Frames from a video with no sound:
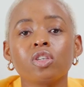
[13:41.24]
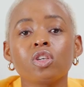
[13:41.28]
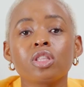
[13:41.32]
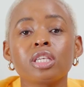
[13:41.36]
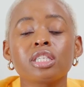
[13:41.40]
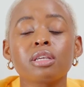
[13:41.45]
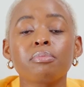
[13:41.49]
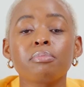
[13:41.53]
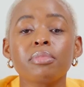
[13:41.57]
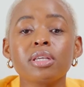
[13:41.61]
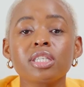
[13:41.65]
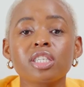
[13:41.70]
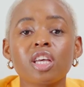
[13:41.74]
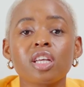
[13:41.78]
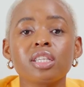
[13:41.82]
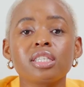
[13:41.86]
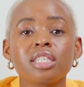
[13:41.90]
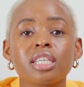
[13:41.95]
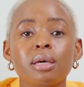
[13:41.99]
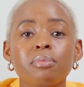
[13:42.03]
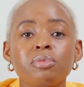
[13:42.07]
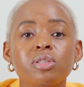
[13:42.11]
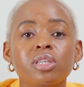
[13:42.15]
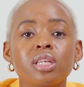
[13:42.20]
So there's a
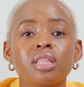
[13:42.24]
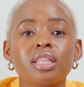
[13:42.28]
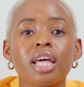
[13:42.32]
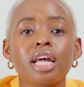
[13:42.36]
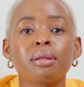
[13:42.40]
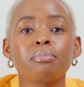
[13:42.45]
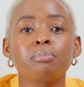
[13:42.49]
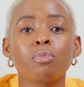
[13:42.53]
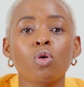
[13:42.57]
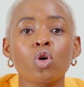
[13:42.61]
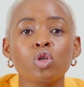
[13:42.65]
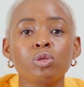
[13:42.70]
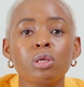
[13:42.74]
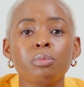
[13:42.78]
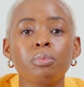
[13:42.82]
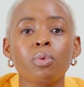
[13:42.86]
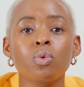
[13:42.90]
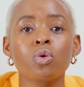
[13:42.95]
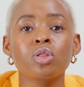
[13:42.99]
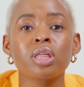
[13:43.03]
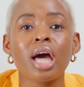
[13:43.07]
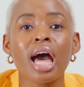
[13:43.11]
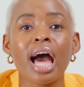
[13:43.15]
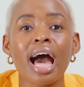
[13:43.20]
misconception that most
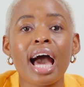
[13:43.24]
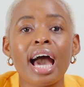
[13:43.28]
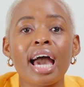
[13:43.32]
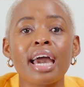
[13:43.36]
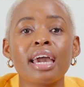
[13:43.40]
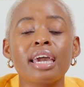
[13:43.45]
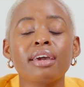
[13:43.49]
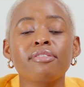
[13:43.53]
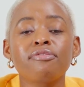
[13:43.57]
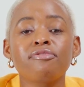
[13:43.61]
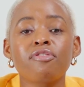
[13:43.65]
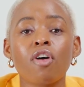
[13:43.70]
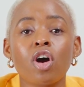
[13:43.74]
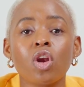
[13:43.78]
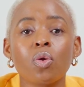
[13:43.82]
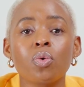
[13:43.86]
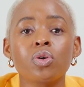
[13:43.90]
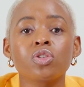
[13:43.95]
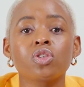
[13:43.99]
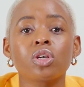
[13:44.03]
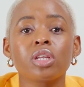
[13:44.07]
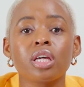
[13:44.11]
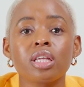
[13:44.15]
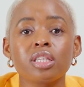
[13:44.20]
people with high
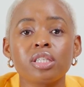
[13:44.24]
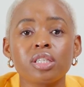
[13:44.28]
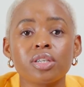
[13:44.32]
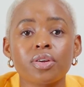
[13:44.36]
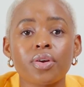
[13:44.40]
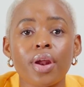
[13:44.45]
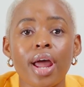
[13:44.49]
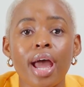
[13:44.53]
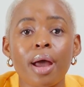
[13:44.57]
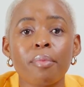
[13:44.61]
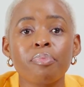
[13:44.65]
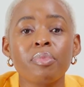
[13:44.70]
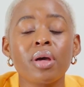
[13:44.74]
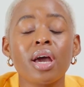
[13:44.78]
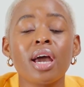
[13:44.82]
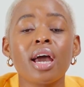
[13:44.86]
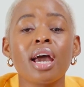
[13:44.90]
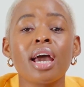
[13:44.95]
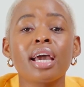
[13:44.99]
followers on Instagram